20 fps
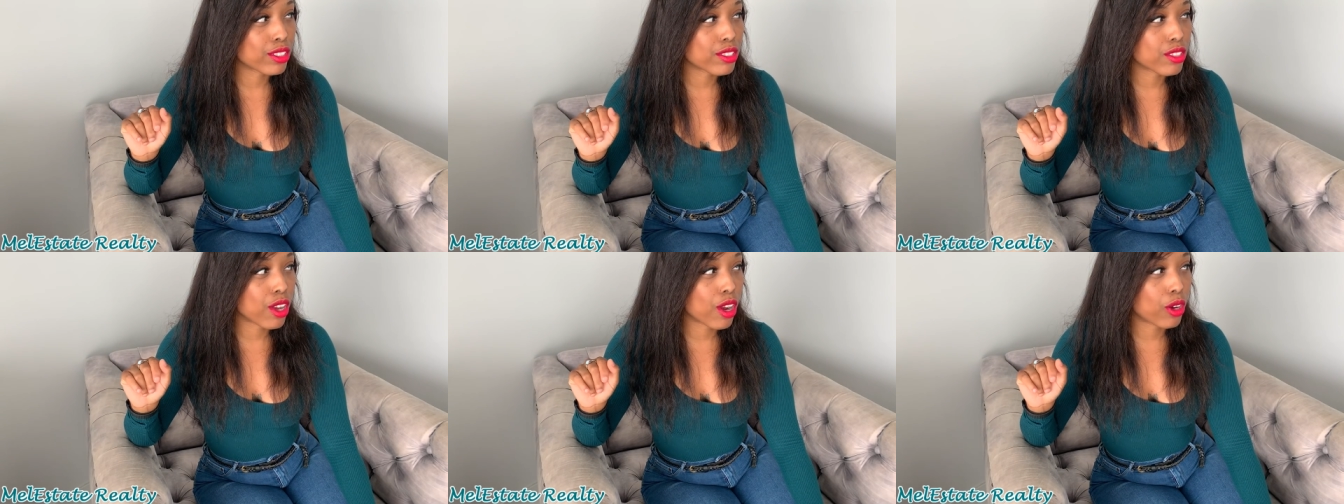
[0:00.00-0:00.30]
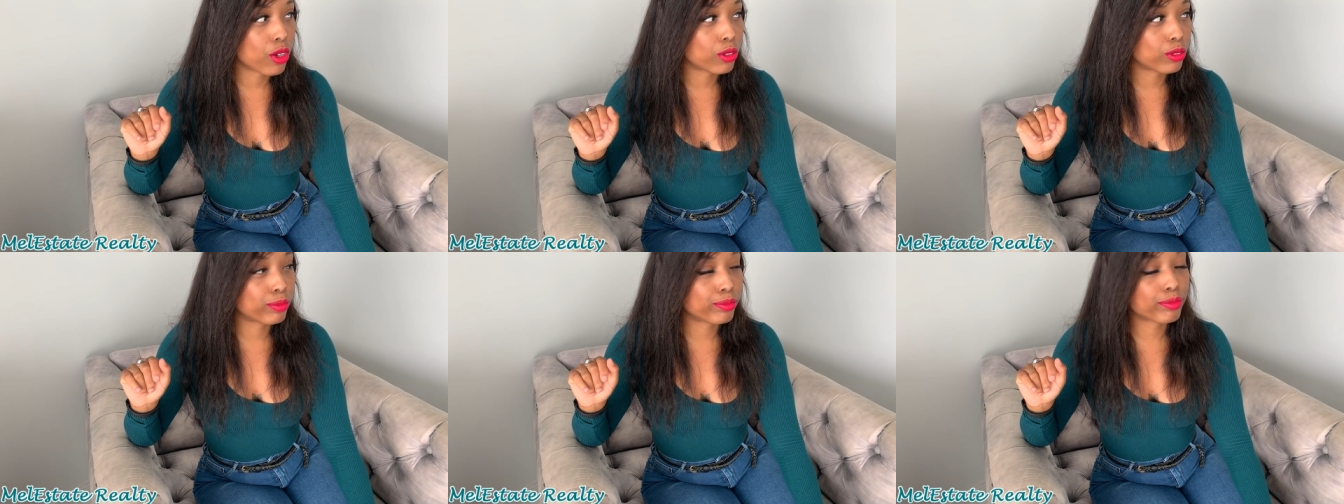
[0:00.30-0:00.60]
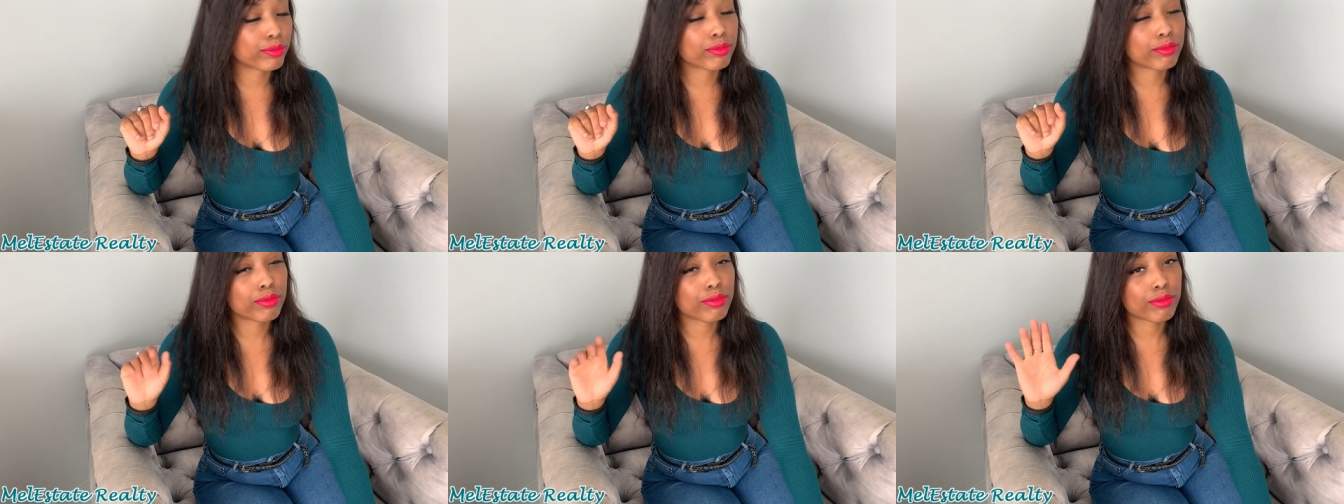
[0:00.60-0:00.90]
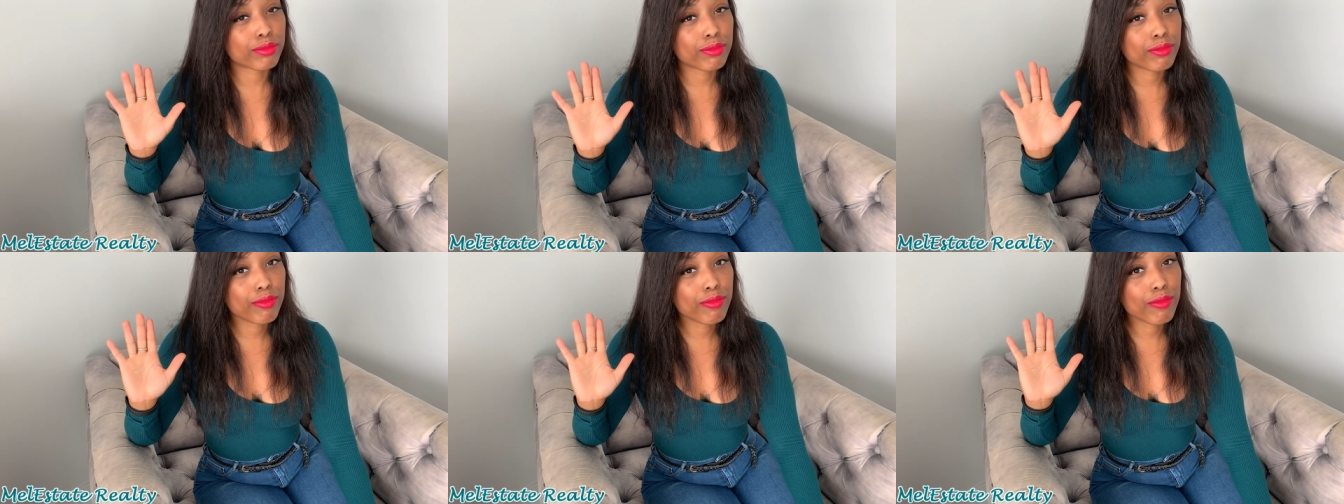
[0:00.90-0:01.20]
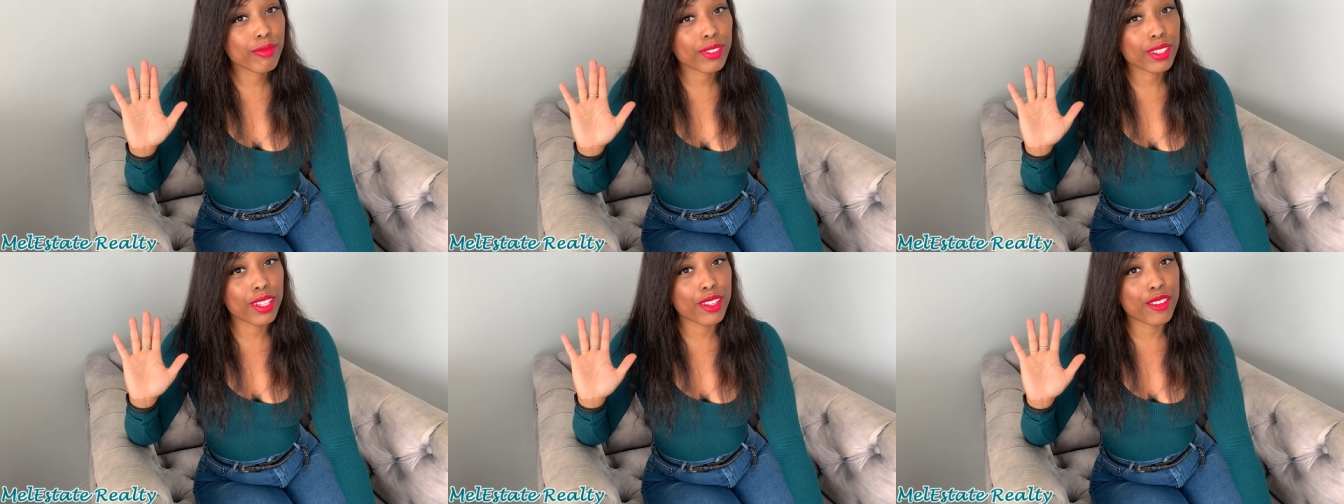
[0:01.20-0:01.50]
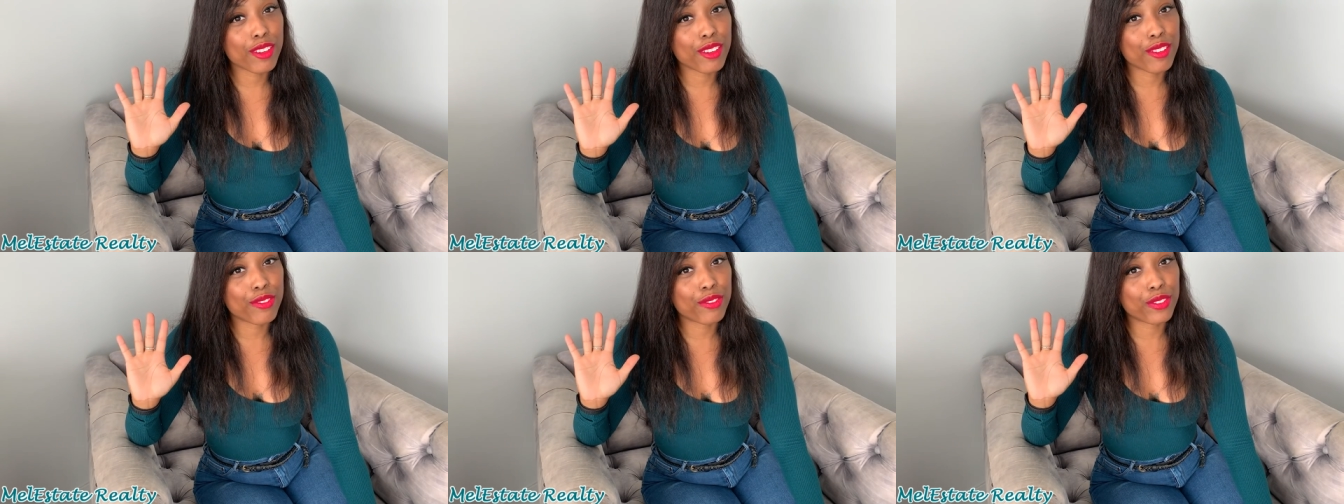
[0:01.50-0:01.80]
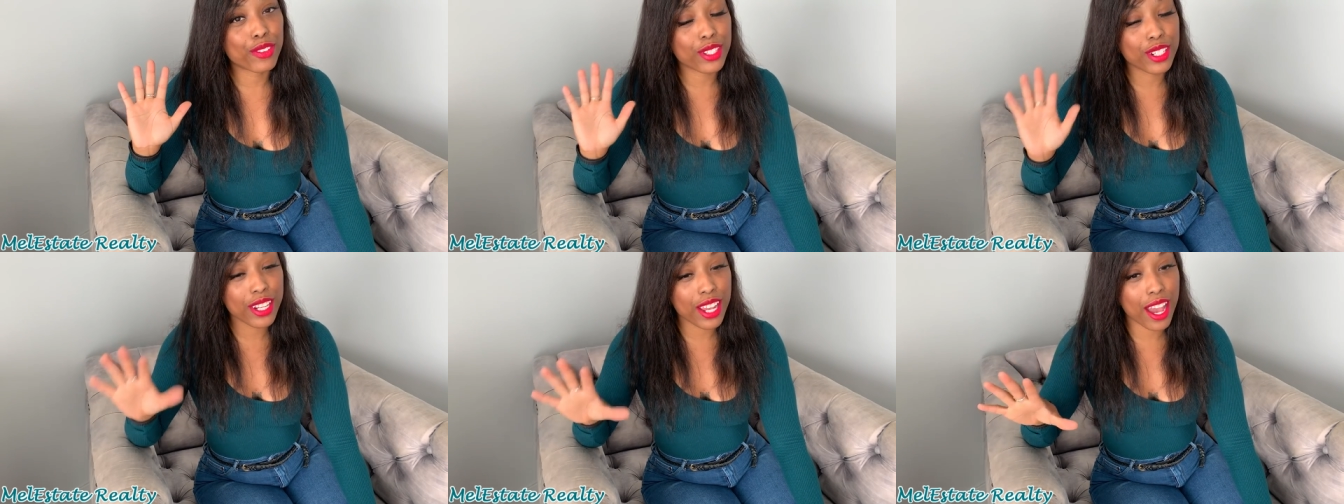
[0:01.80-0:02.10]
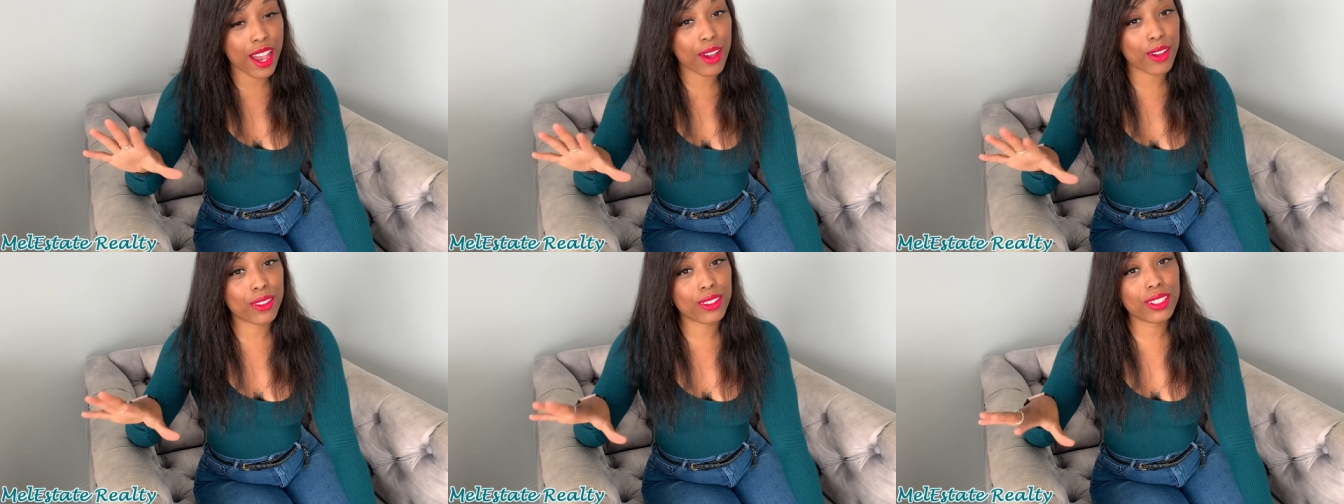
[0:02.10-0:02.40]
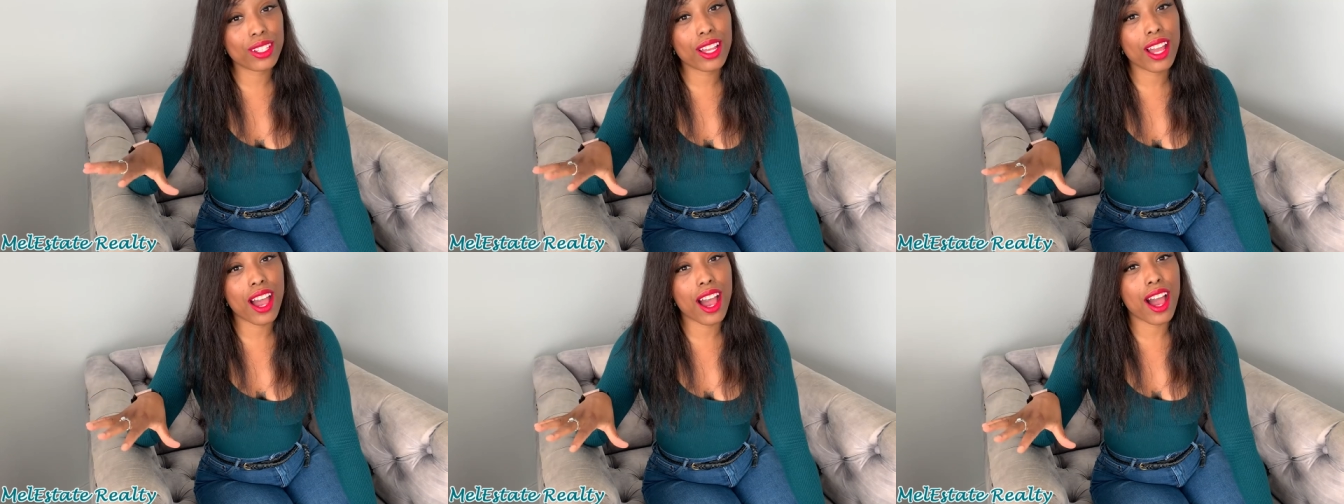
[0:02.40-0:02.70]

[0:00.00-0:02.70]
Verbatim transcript: So for now,